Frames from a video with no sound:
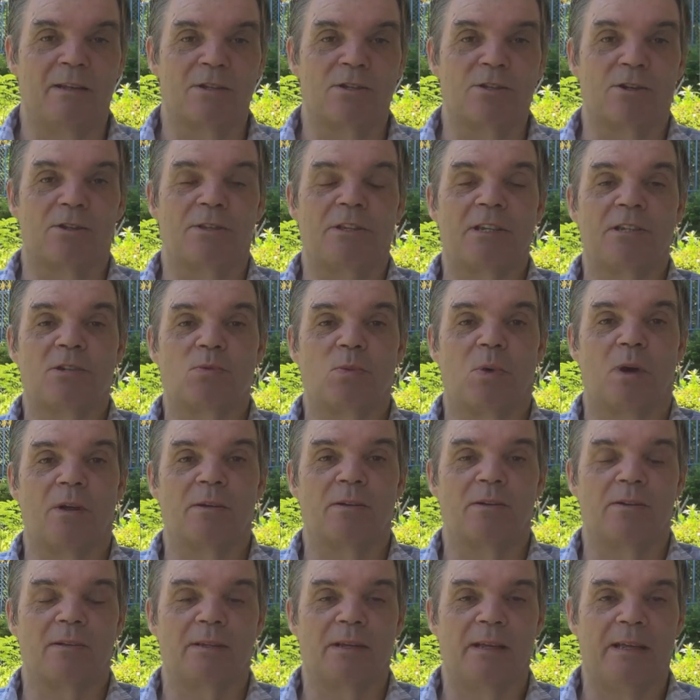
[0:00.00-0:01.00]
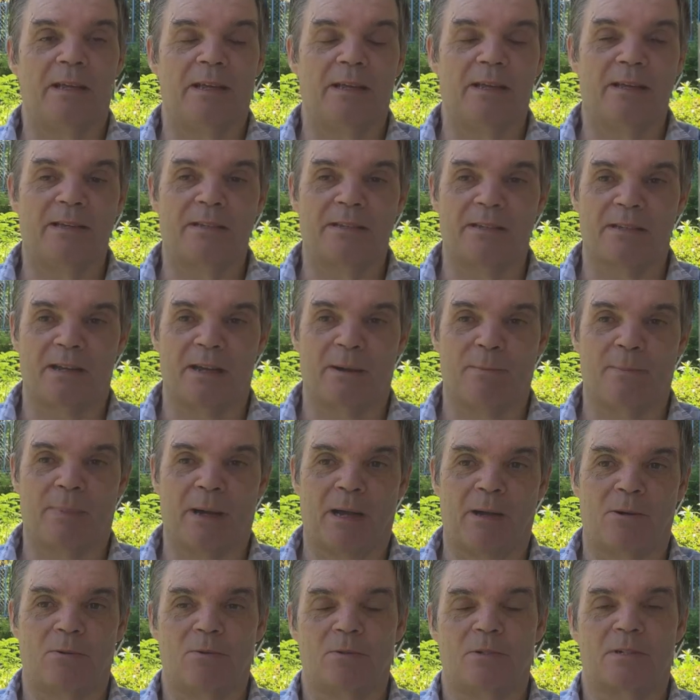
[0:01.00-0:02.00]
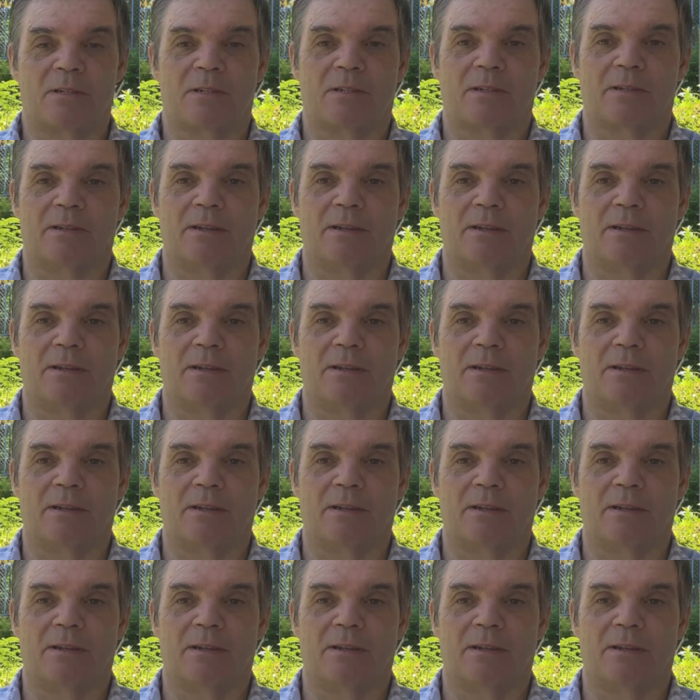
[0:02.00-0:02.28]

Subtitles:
So this one is about